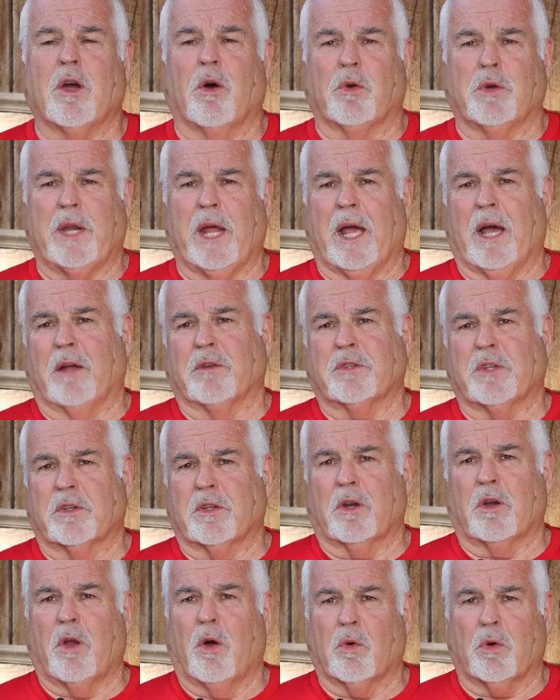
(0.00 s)
go down to
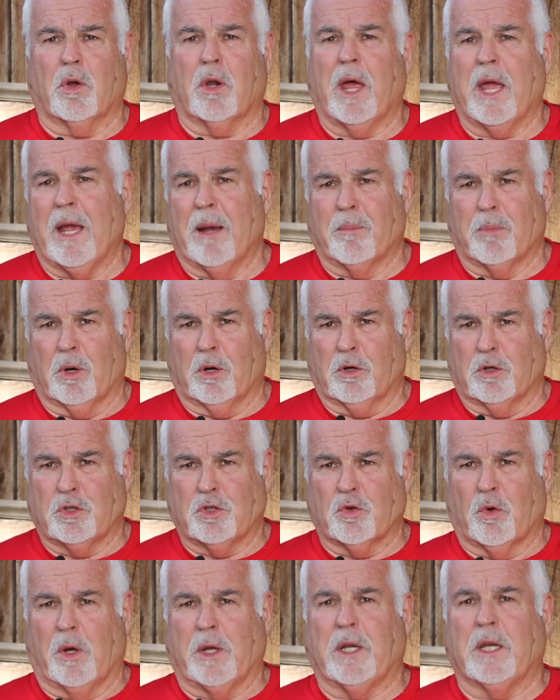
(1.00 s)
the local hamburger
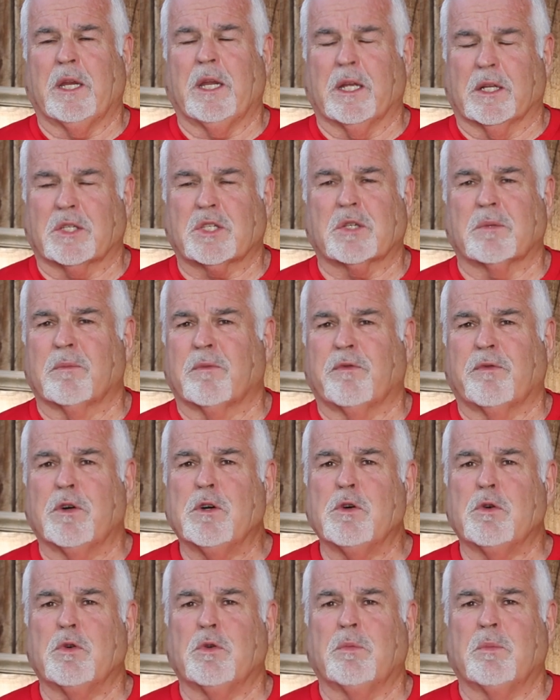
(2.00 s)
joint and get some
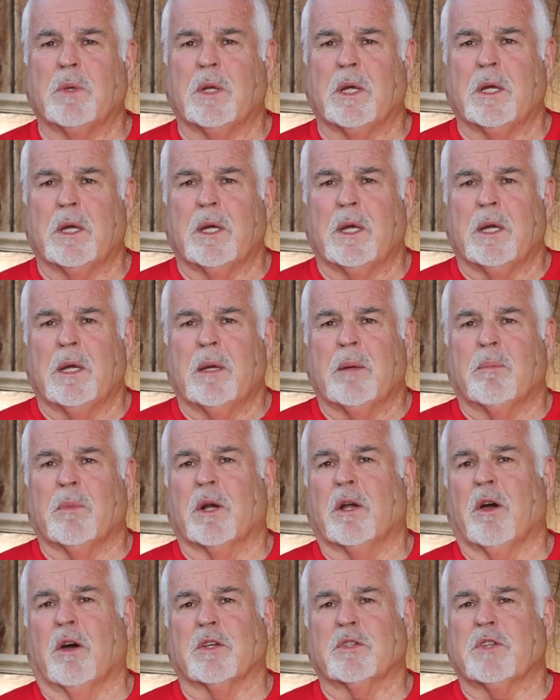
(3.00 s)
food
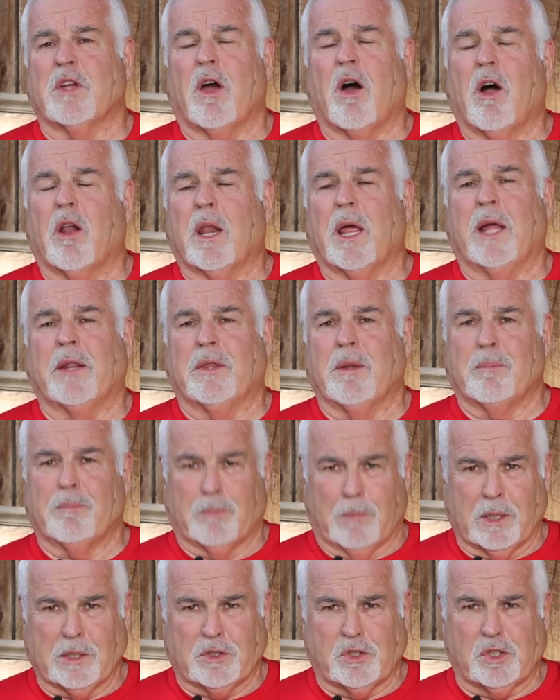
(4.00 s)
because they all had the
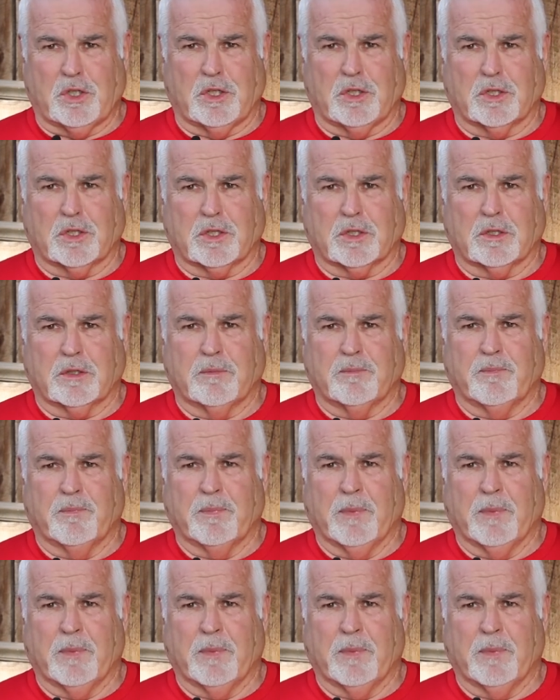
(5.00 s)
munchies.